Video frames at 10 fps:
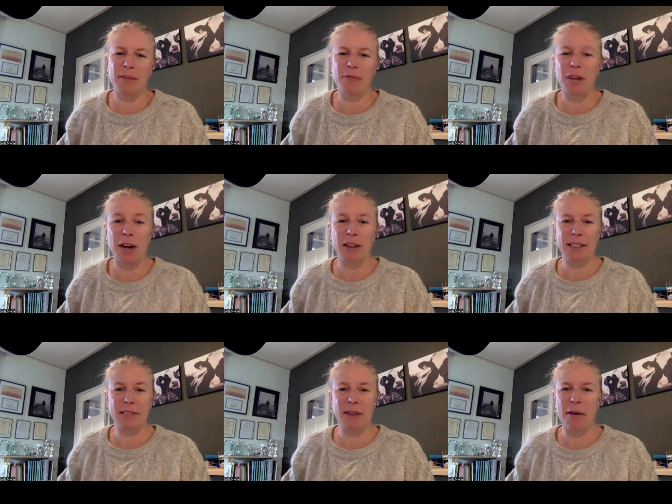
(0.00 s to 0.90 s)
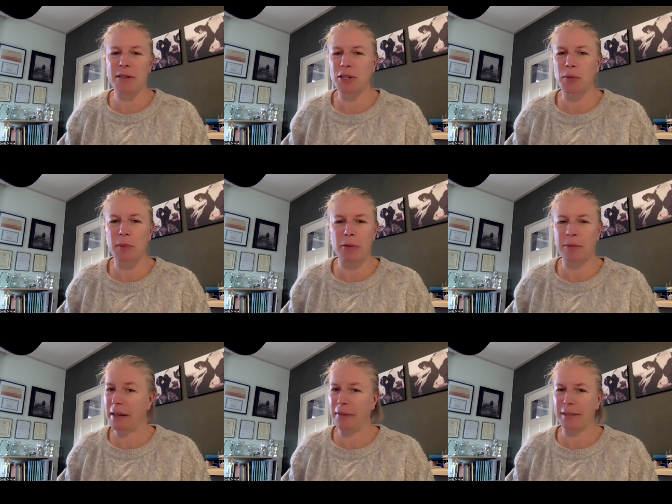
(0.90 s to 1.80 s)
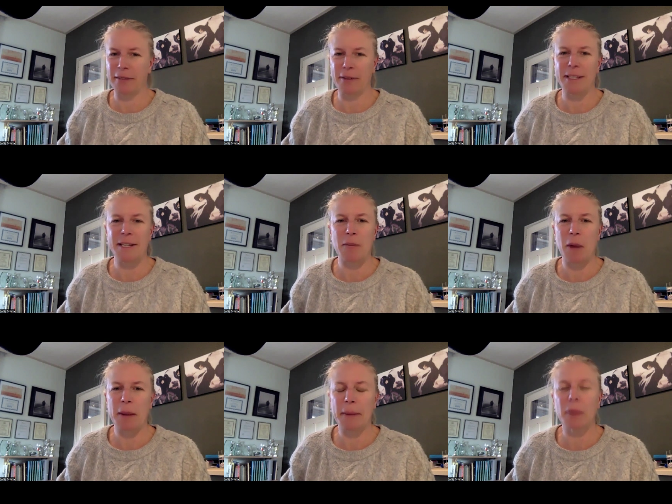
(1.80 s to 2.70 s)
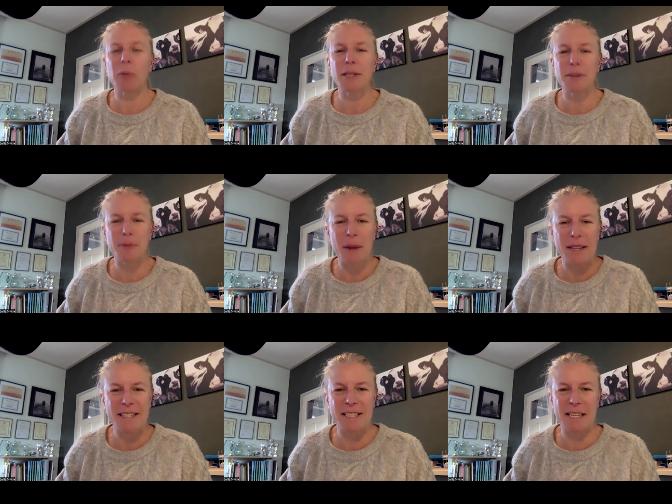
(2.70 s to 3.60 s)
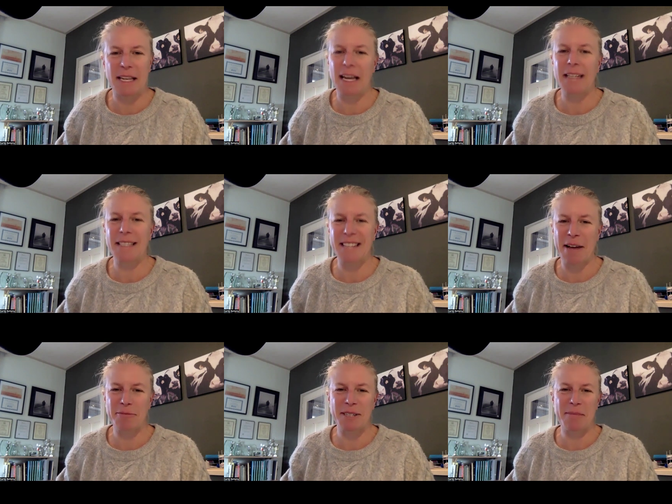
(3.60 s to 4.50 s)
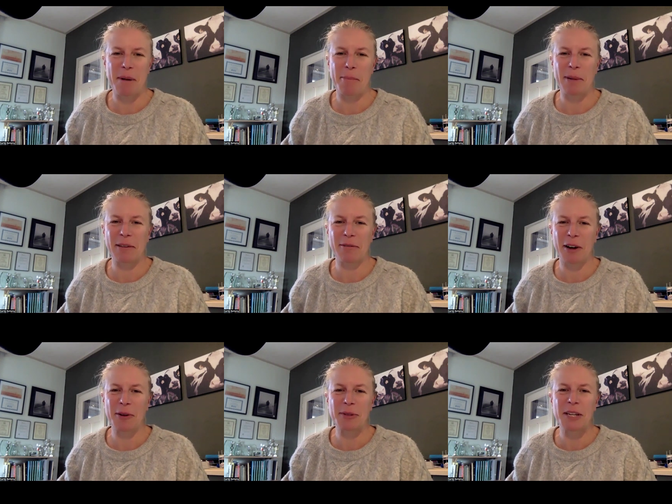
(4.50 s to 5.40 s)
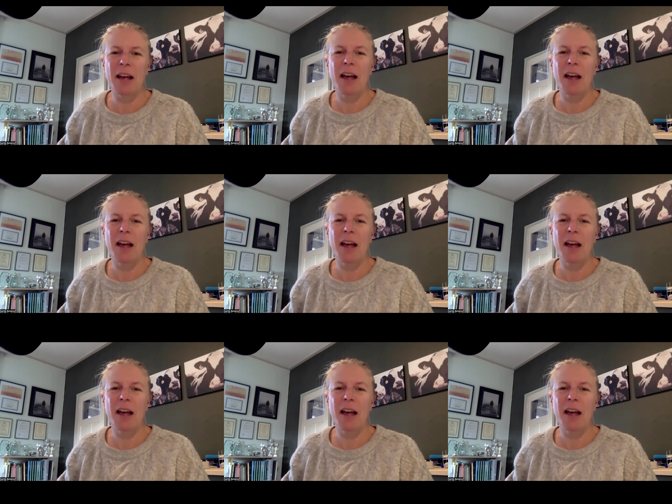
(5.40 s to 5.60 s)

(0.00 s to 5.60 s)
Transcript: regardless of how I do, but it would be lovely if I did win. But we shall wait and see. It's down to the public vote.